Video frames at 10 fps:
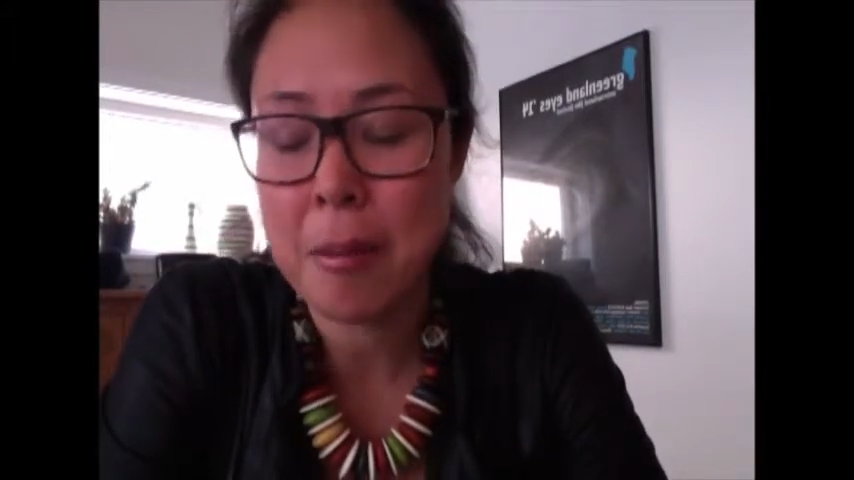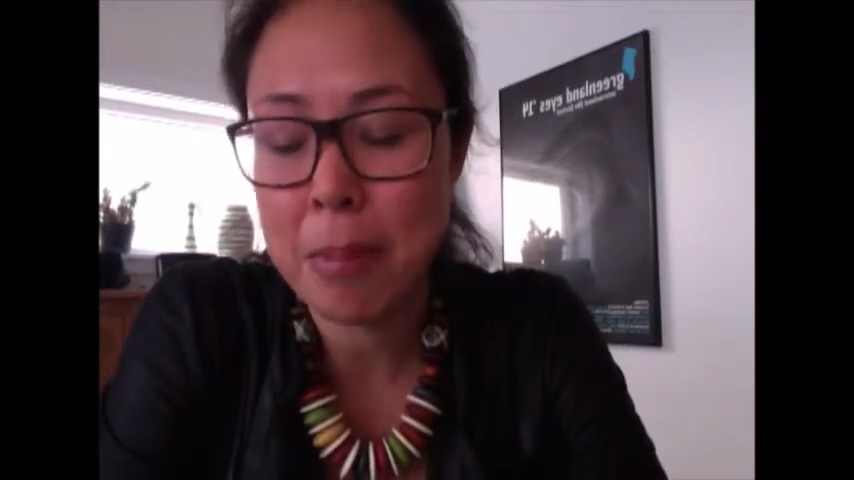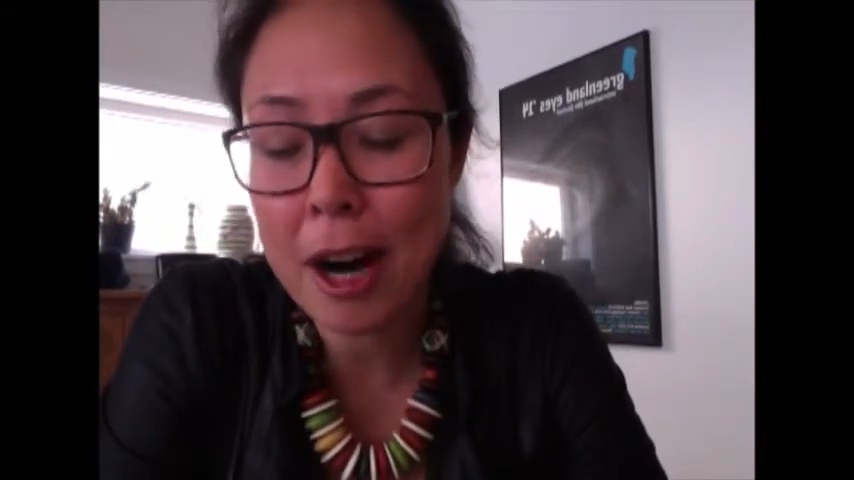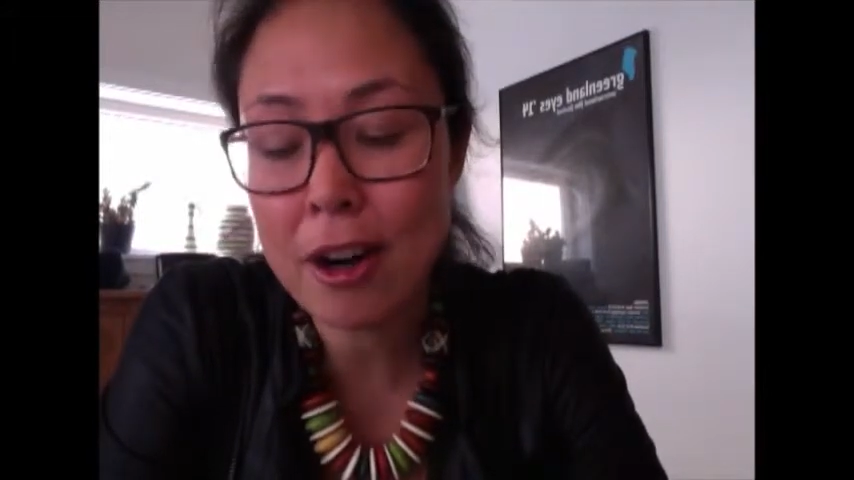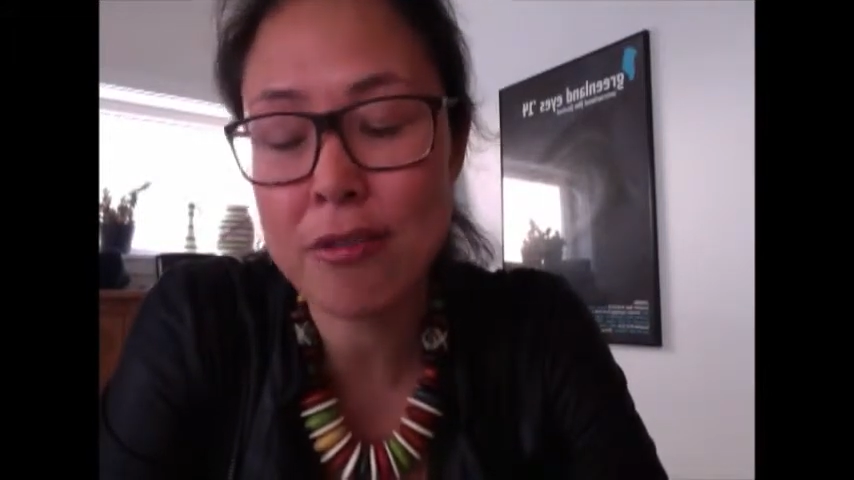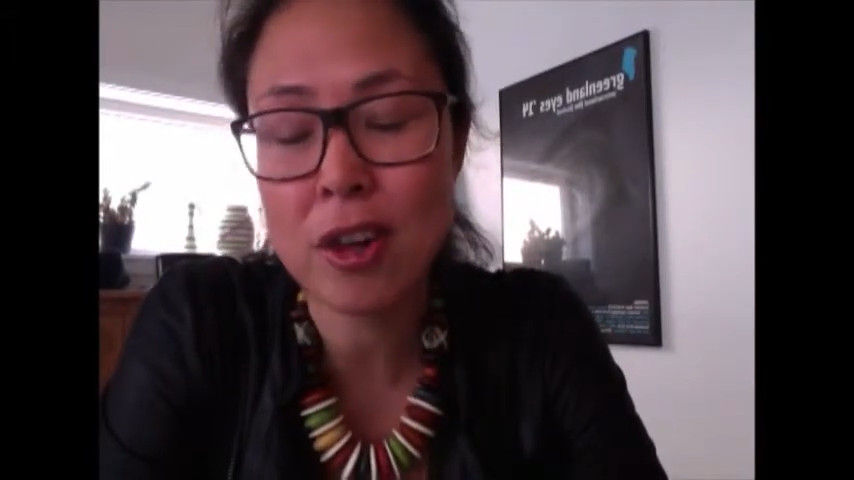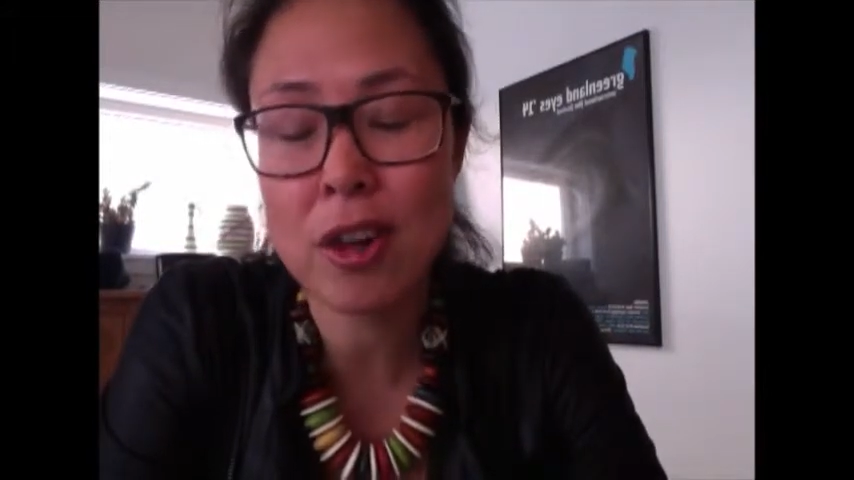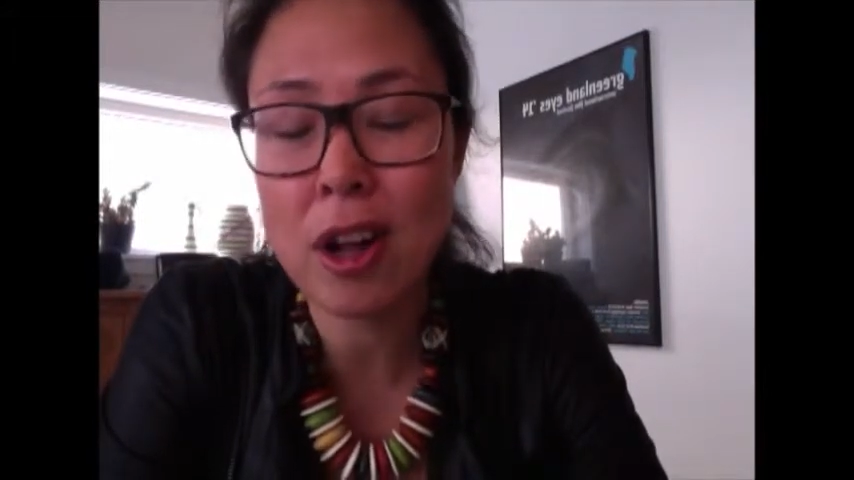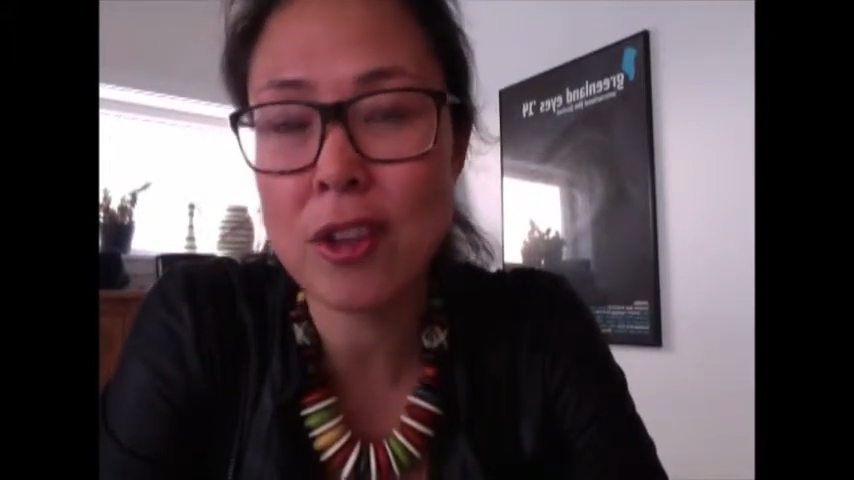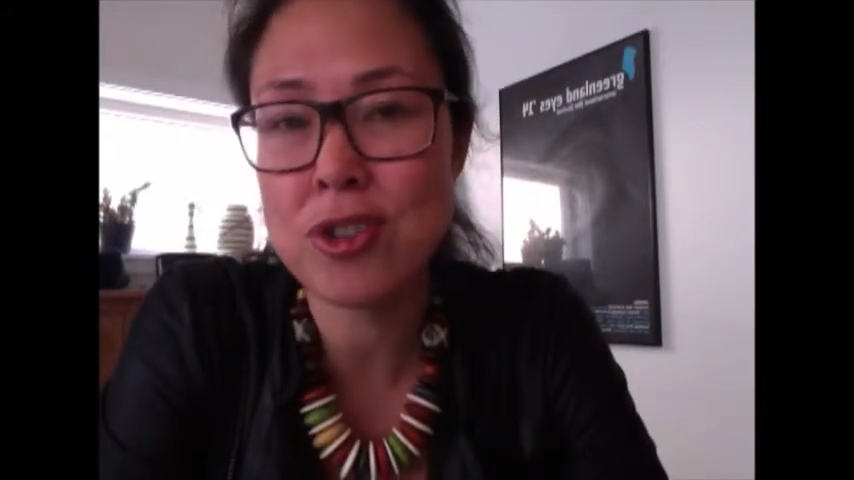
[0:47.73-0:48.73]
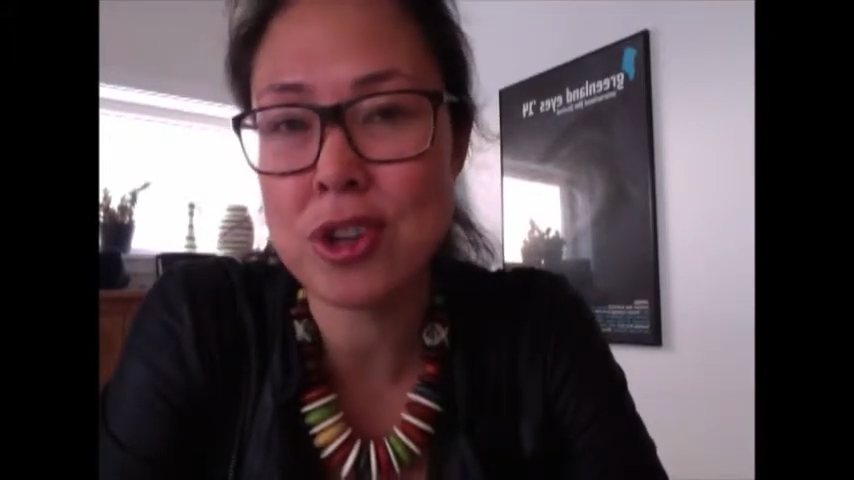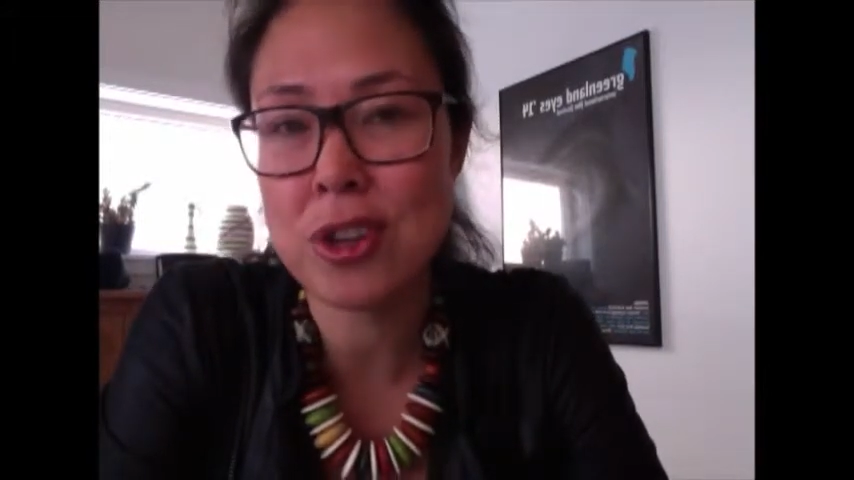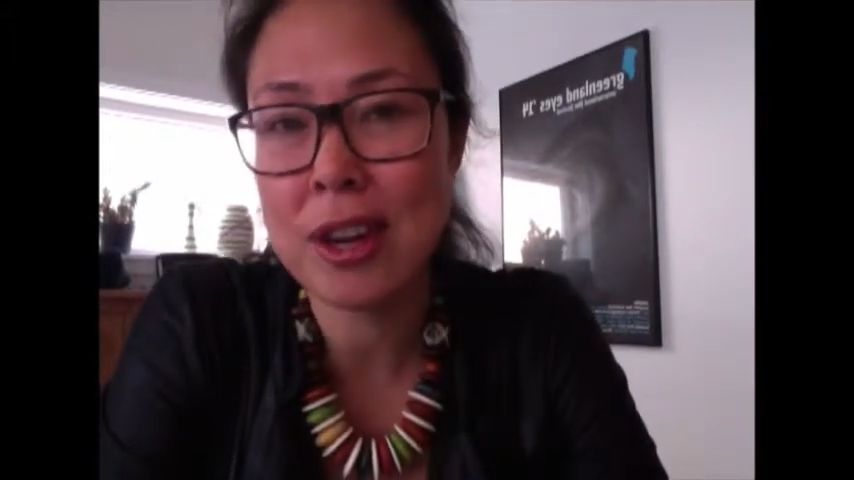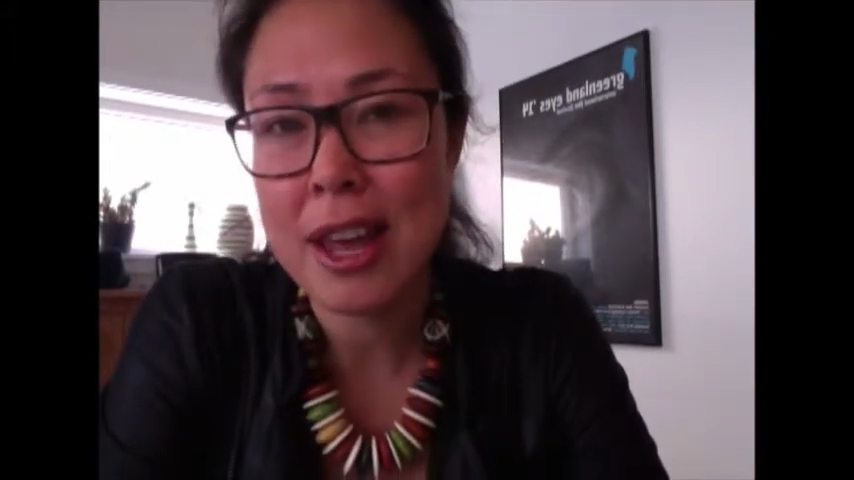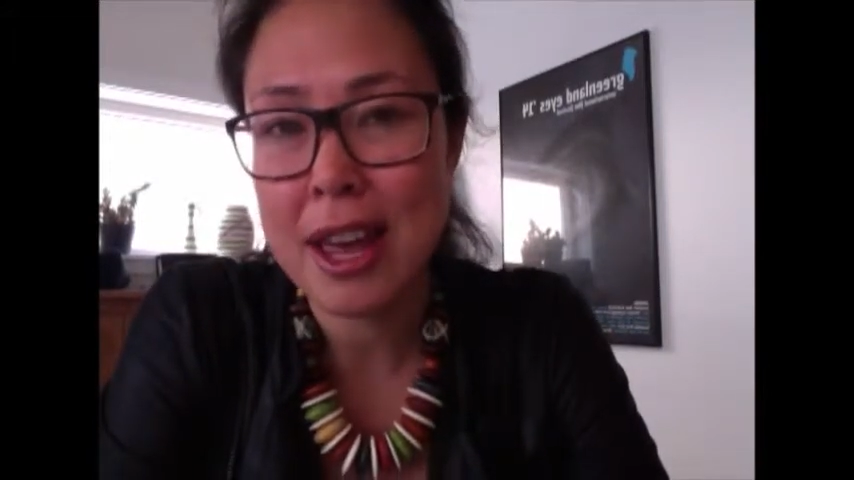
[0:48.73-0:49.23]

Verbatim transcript: part of our culture,